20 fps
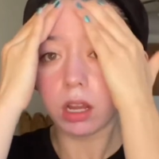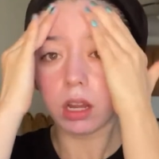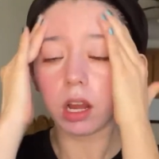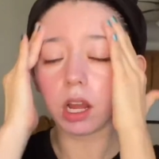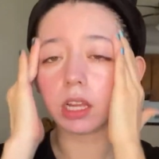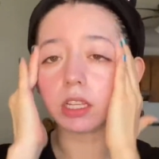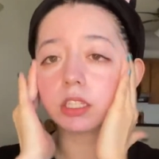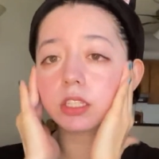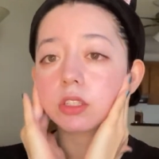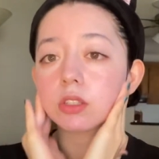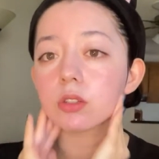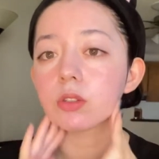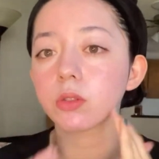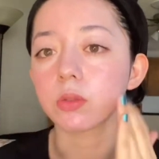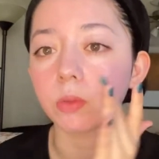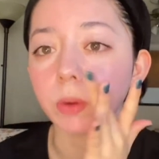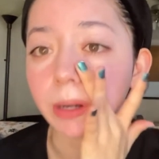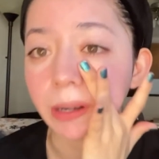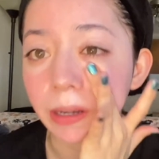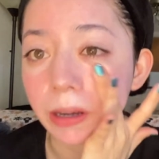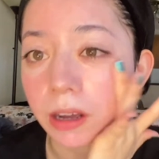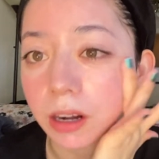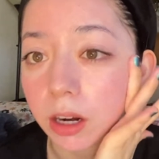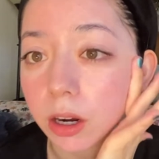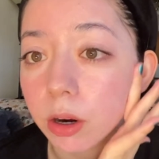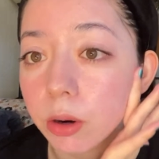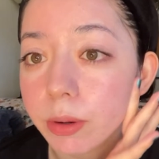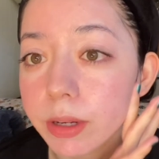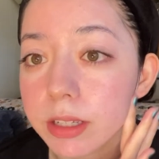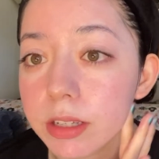I swear to God, I
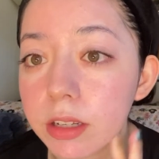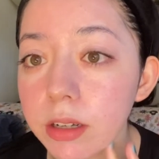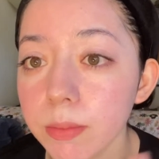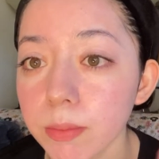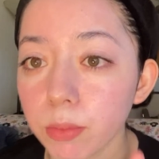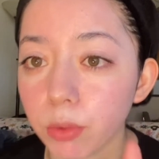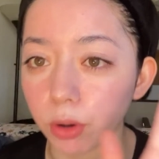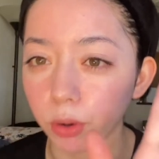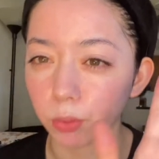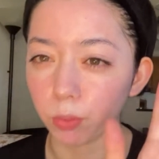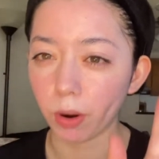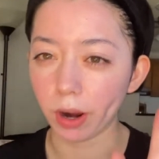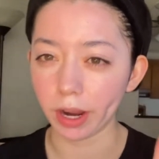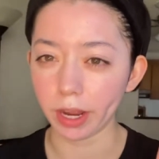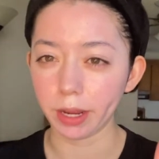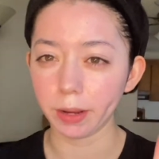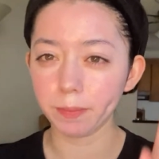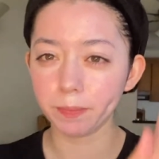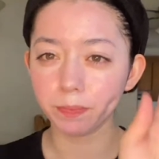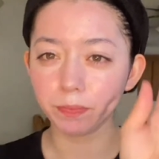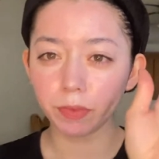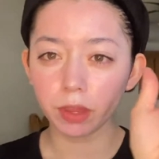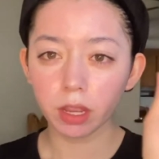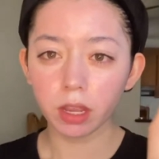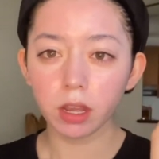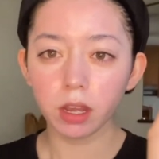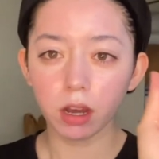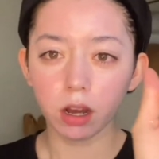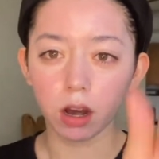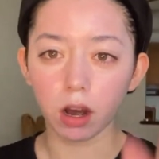always look more white
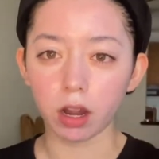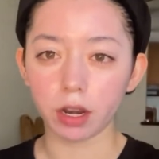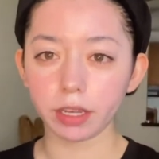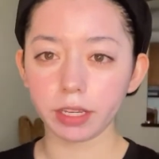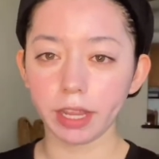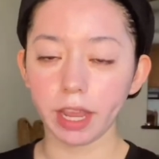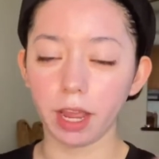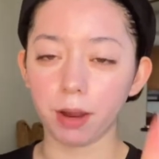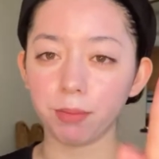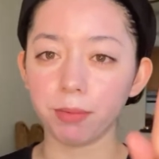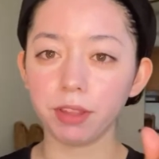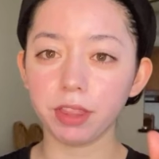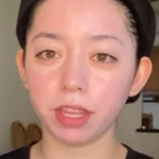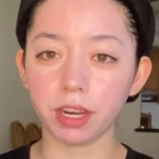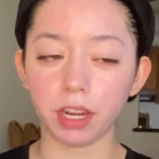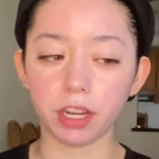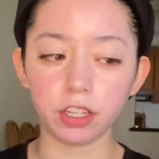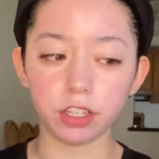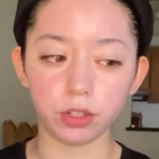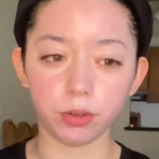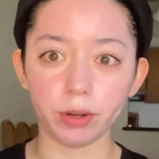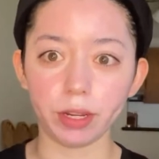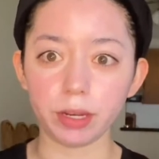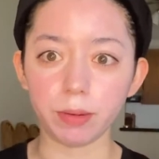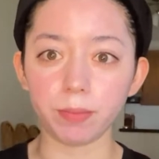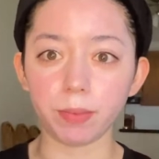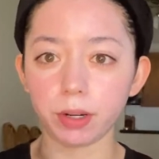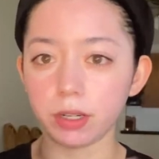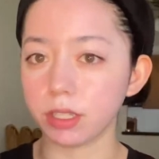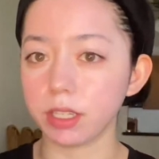on camera than I do in
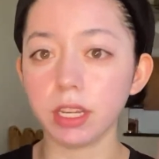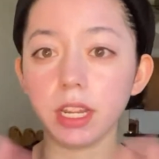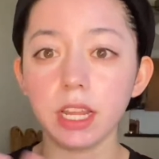person.